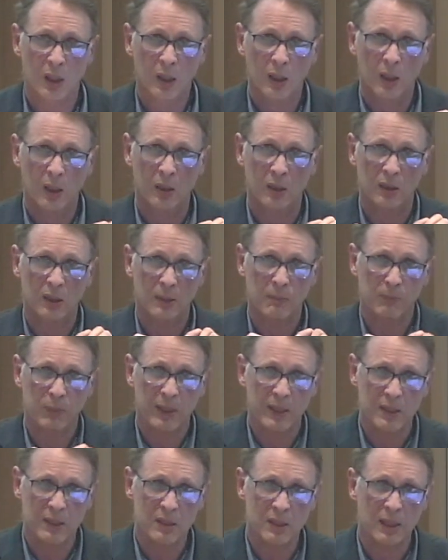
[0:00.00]
And they
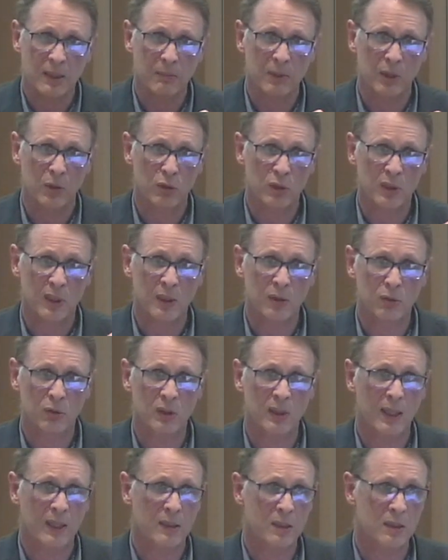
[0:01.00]
placed them in a
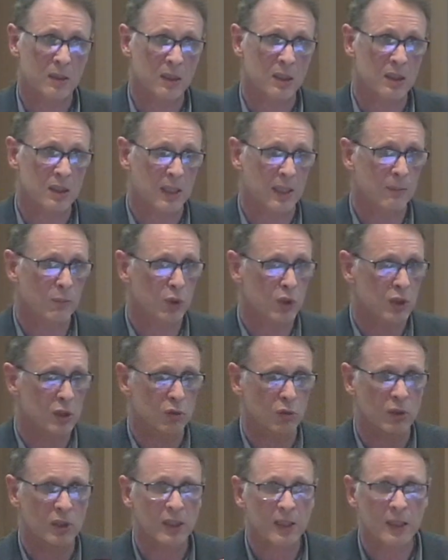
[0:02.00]
standardized system, which is
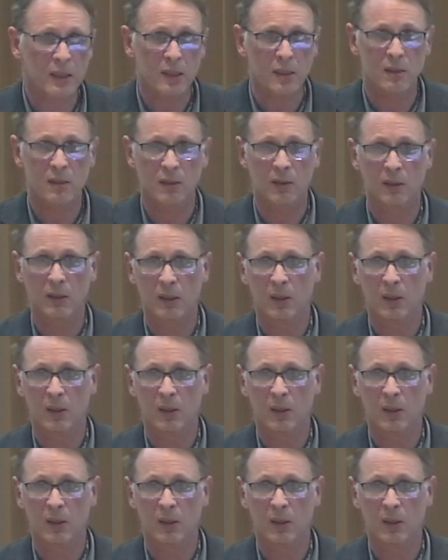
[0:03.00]
a yeast,